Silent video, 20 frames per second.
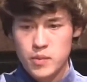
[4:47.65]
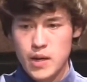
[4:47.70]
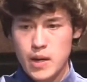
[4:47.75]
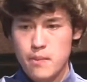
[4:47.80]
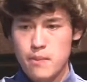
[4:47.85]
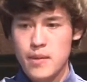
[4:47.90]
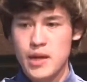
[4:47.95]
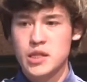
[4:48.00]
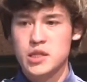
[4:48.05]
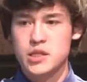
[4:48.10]
me
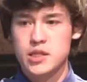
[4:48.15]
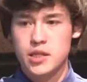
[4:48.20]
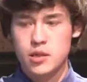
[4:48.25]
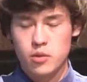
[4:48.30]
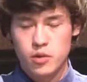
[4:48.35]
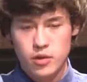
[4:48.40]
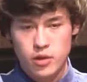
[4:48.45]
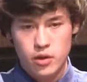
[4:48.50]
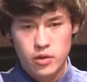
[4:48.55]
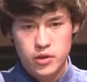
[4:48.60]
immensely
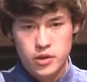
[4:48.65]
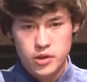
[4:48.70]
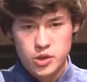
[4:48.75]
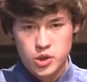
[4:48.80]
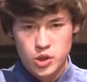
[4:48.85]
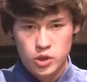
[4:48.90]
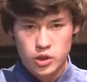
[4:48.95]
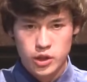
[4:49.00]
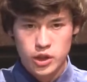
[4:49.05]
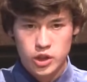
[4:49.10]
with all the
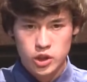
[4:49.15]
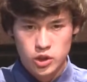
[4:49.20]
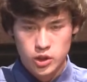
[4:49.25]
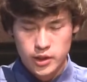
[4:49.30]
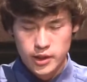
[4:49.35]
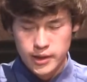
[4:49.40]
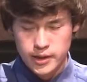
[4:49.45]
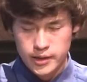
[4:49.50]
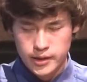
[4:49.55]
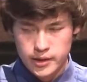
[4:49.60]

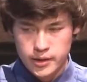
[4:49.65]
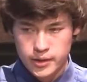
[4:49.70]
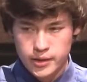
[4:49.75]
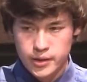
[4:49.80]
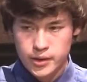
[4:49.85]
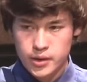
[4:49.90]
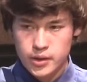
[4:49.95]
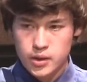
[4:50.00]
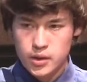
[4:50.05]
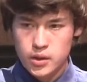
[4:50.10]
circuitry
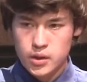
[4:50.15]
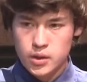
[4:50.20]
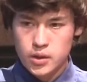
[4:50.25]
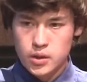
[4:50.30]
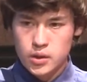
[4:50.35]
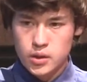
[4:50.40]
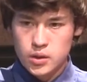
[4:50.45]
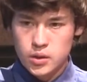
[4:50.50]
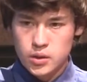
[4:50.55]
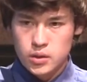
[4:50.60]
and
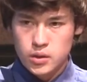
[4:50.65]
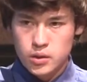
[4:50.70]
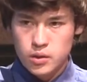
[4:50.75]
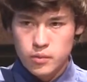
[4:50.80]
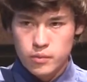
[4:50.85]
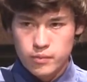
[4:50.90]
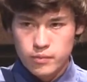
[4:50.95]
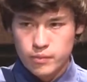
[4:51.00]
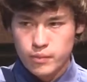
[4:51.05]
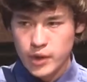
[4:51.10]

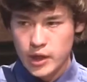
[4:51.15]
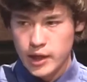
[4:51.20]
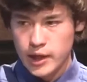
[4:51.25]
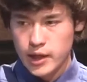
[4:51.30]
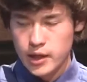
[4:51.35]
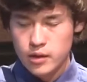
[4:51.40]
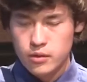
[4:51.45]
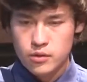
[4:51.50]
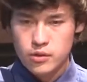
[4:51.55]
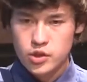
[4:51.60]

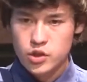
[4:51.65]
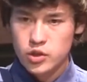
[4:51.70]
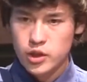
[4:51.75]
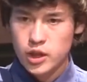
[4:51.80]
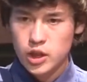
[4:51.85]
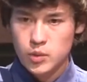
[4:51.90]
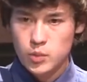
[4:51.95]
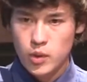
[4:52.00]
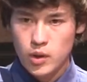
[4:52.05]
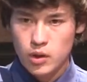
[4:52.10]
buying
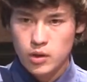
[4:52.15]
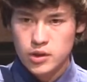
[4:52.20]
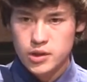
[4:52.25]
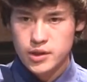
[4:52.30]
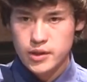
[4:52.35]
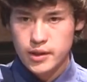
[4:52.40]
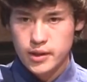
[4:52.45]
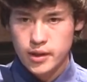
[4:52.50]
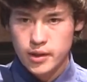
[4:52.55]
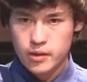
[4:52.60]
strange
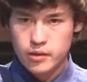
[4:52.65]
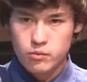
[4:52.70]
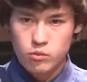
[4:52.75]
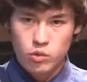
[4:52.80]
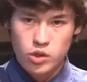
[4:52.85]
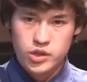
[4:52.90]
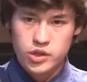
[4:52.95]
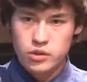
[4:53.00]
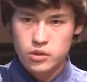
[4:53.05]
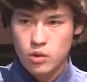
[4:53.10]
parts that I
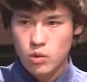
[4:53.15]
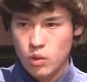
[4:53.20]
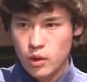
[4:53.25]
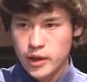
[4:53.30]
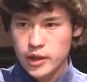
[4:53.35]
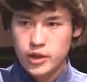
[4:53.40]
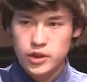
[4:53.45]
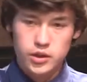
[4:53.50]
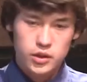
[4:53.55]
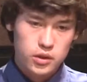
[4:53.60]
wasn't
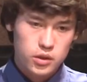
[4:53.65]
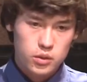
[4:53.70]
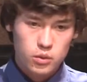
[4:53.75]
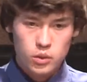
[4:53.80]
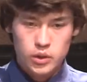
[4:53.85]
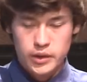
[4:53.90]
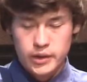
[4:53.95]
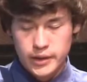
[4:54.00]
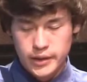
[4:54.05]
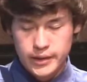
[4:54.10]
quite sure
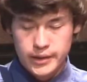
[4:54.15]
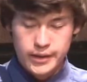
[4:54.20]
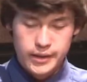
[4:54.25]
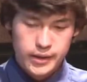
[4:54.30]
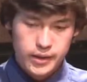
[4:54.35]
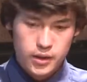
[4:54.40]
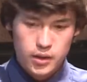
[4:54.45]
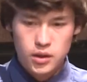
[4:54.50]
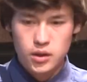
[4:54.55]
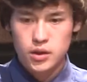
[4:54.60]
what they
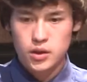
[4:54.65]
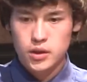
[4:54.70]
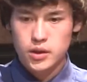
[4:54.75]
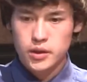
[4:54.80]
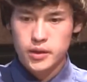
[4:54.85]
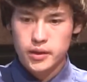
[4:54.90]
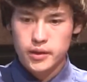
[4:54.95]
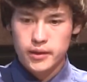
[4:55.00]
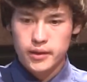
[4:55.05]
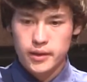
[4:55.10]
did.
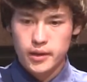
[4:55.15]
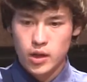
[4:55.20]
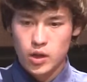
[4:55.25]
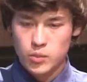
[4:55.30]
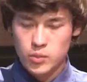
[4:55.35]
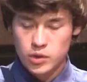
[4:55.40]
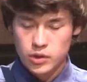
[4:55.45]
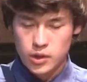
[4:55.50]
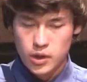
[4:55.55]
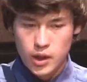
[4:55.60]

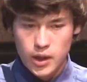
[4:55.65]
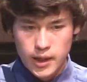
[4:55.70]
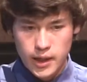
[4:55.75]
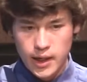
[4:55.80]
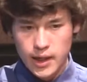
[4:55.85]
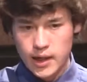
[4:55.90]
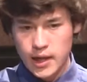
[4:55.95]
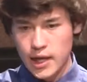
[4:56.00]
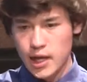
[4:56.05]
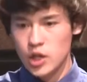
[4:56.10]
Helped a lot.
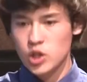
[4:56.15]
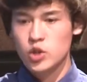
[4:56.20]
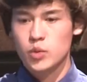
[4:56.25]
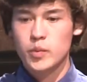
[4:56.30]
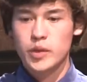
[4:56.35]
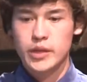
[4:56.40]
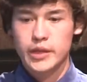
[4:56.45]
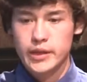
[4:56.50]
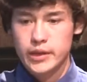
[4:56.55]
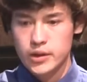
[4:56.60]
And Andrew
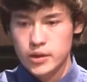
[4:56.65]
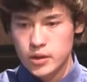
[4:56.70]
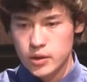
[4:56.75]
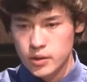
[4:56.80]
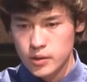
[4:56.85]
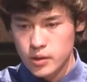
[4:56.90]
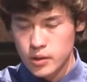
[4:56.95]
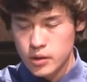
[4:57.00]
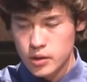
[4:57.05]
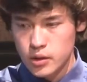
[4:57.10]

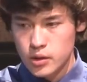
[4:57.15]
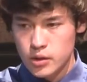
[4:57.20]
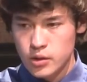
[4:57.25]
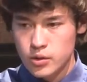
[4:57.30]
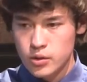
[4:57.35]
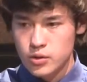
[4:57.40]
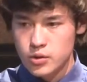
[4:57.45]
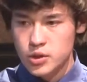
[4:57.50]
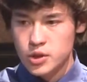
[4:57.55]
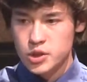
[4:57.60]
McGill,
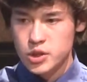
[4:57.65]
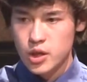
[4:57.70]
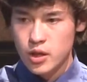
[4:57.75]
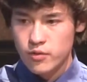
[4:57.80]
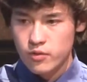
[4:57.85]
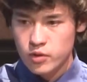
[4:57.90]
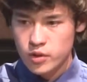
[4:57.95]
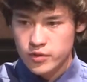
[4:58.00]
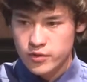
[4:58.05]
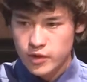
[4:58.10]
who's a
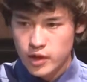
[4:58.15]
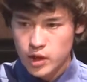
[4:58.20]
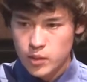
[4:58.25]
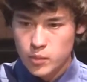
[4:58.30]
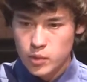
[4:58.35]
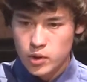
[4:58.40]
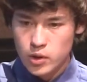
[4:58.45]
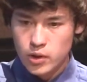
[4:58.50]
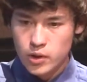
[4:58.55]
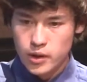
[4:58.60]
software
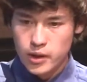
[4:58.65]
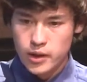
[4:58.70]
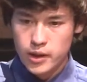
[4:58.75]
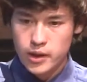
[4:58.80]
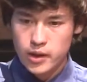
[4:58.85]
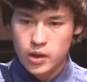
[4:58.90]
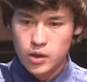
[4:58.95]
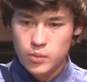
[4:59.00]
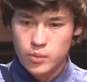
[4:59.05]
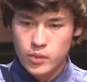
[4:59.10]
developer.
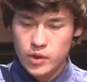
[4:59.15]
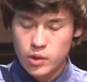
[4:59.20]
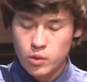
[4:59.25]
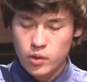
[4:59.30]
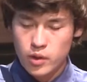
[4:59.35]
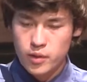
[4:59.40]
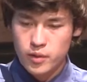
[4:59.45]
He helped me